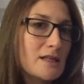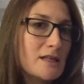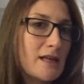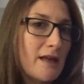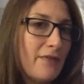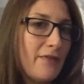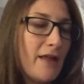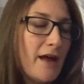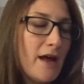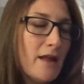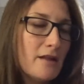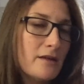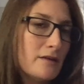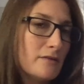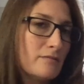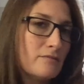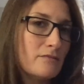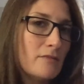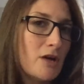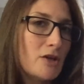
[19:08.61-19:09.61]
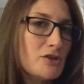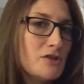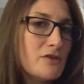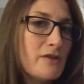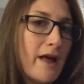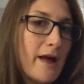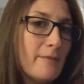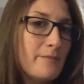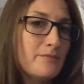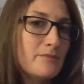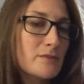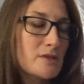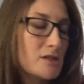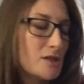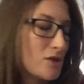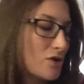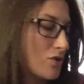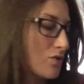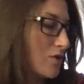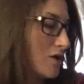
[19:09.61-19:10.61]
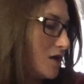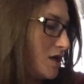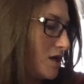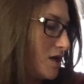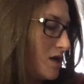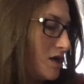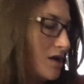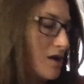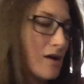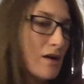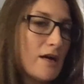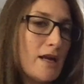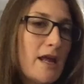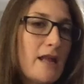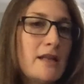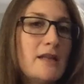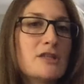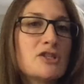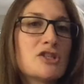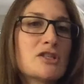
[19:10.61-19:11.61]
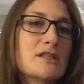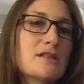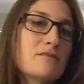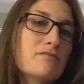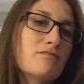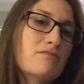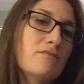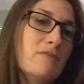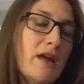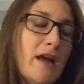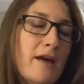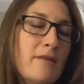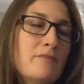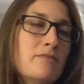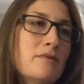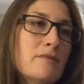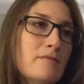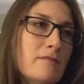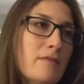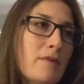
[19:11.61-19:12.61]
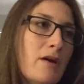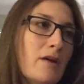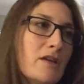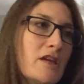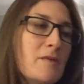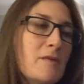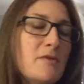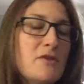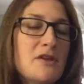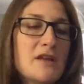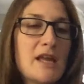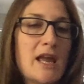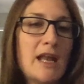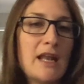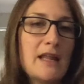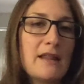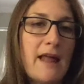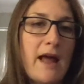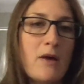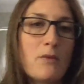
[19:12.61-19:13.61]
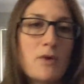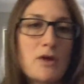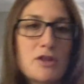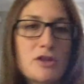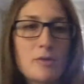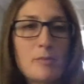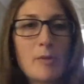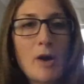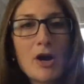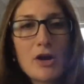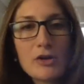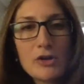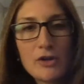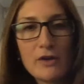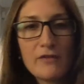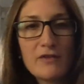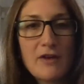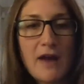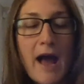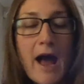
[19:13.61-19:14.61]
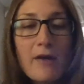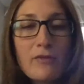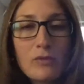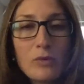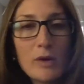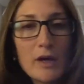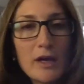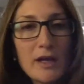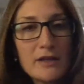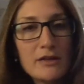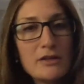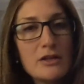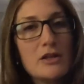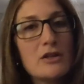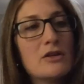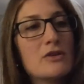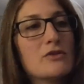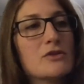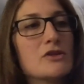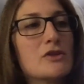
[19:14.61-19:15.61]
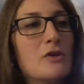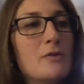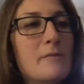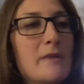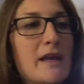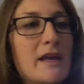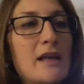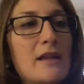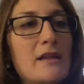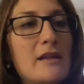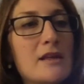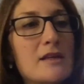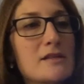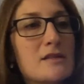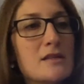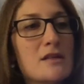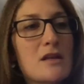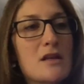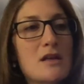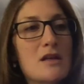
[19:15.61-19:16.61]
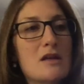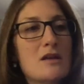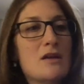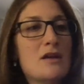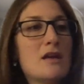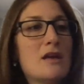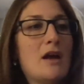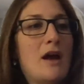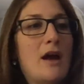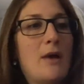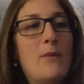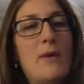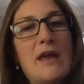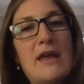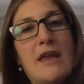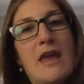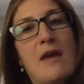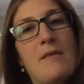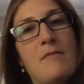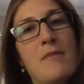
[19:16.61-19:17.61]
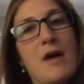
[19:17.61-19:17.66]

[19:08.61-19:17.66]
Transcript: get that, I'll do that. So, and it's just, communicating that with your partner if you have one, so Mick, at least I wake him